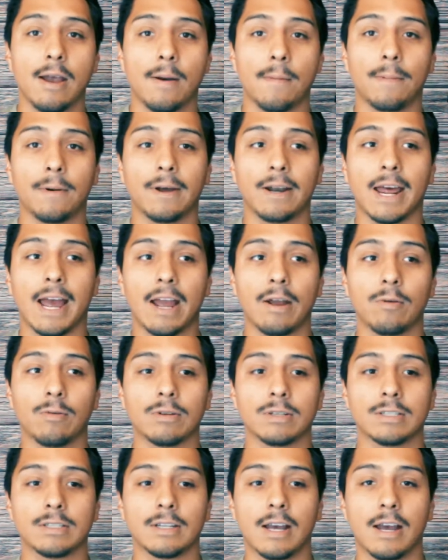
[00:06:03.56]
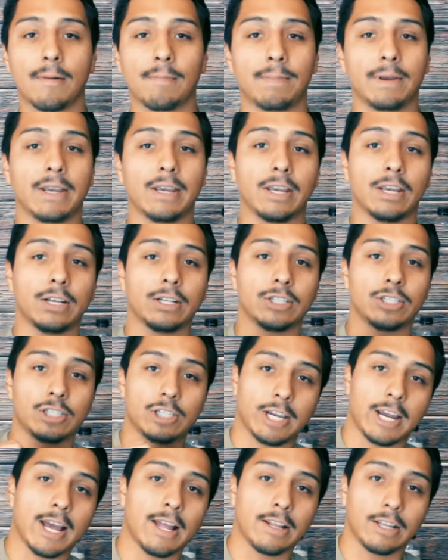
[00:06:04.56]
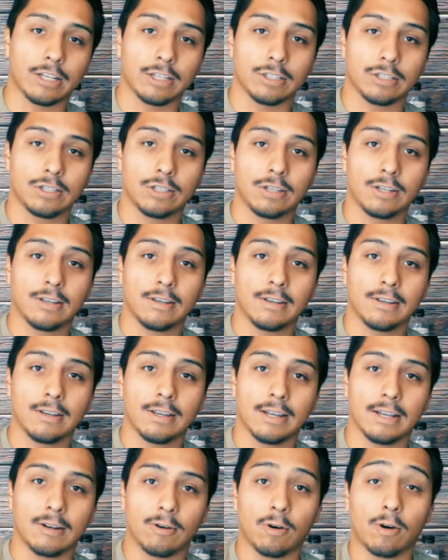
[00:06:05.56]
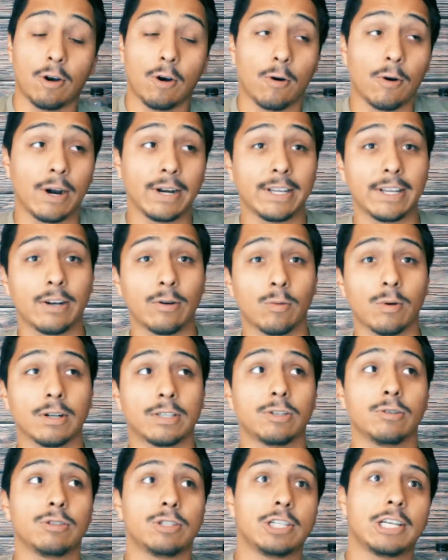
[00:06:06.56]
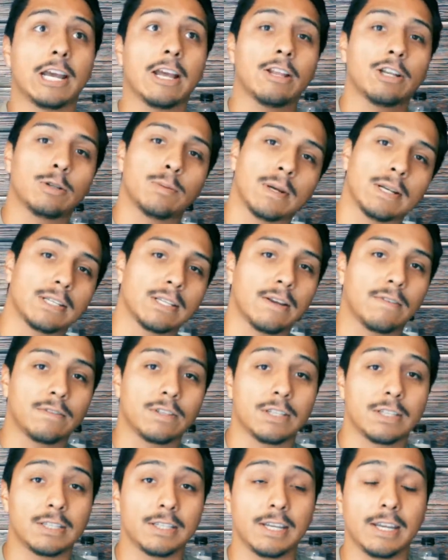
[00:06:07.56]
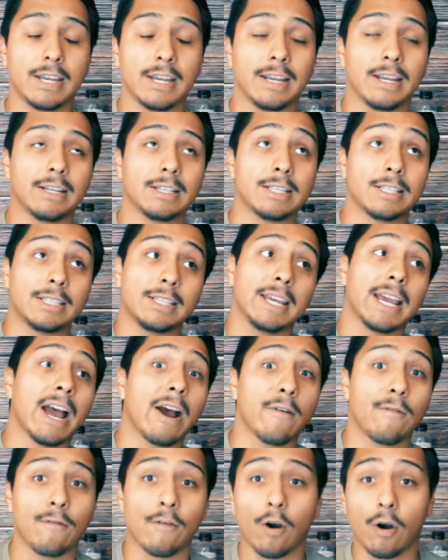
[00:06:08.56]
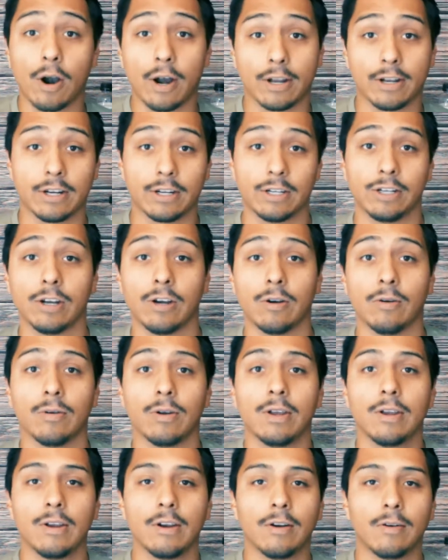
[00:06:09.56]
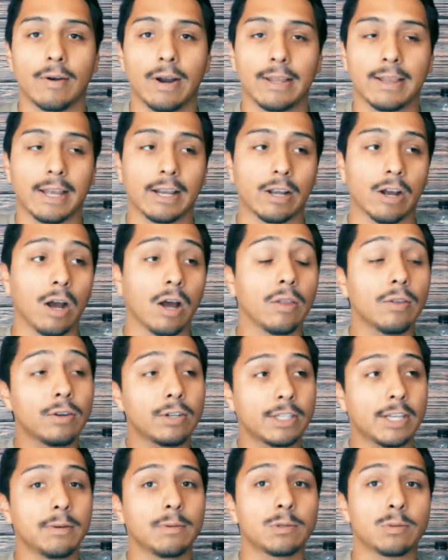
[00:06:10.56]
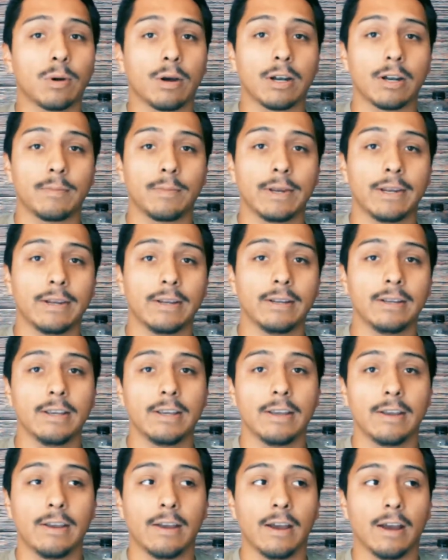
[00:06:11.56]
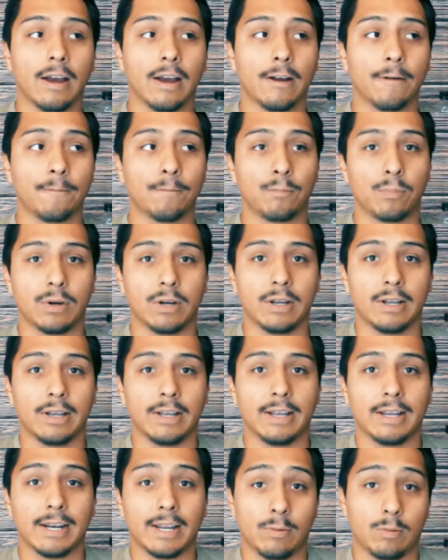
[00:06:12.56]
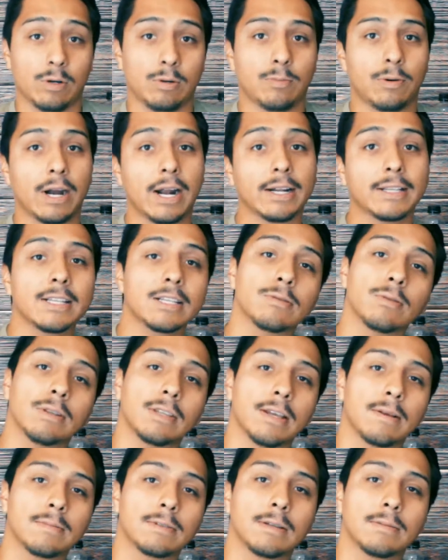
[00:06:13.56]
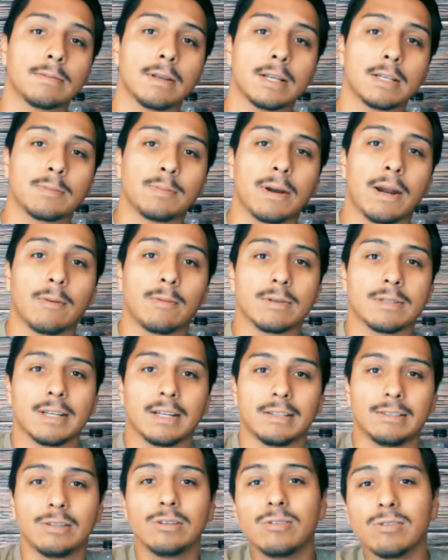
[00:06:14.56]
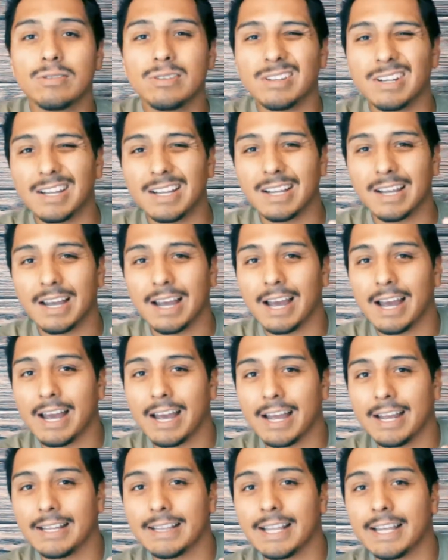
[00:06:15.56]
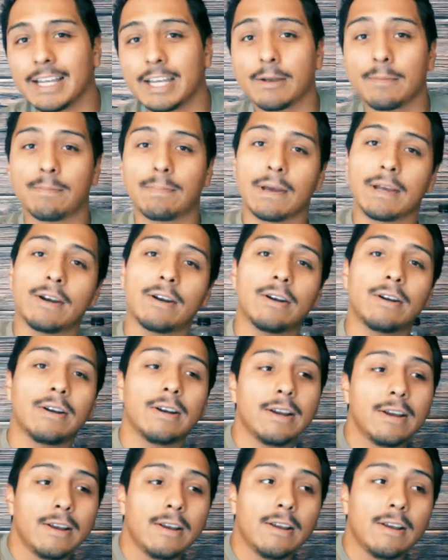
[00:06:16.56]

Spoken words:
but I was not being challenged, or I didn't want to challenge myself to see how far I could go, right? Like other teams wanted me, and I would practice with them sometimes, but I was like, dude, I like it better